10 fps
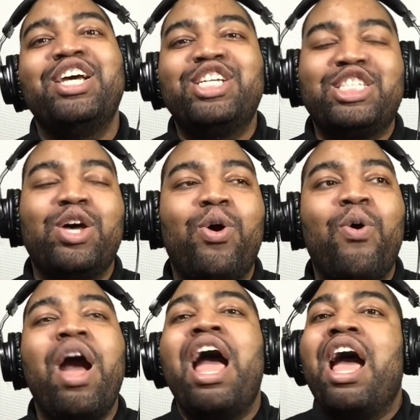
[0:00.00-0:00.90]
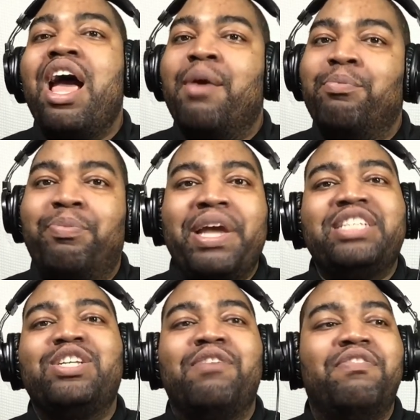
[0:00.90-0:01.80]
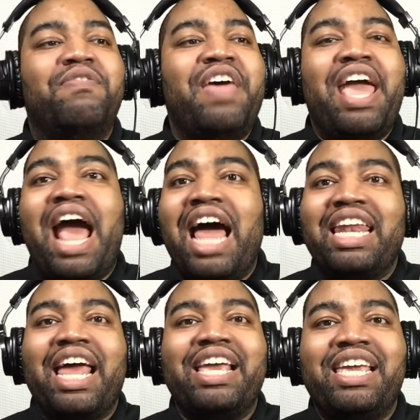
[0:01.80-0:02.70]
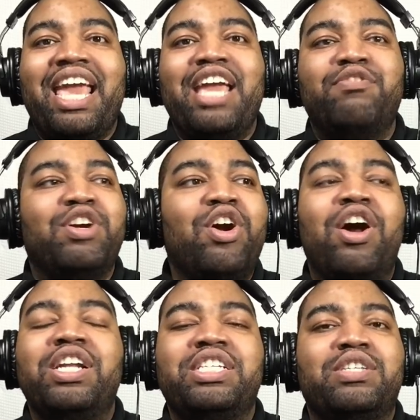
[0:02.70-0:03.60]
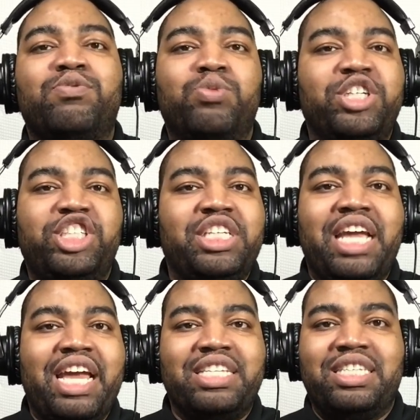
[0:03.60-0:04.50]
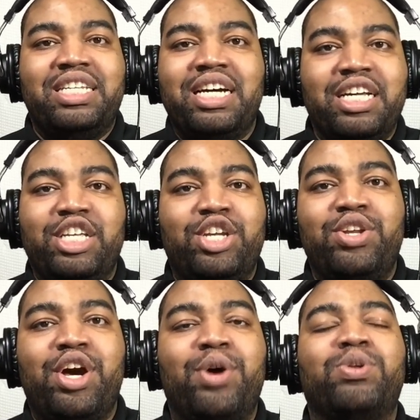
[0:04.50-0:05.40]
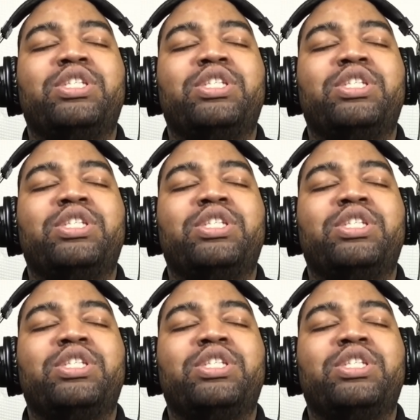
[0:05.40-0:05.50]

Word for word: So based off of that, I like Kate regardless of what she has done, you know.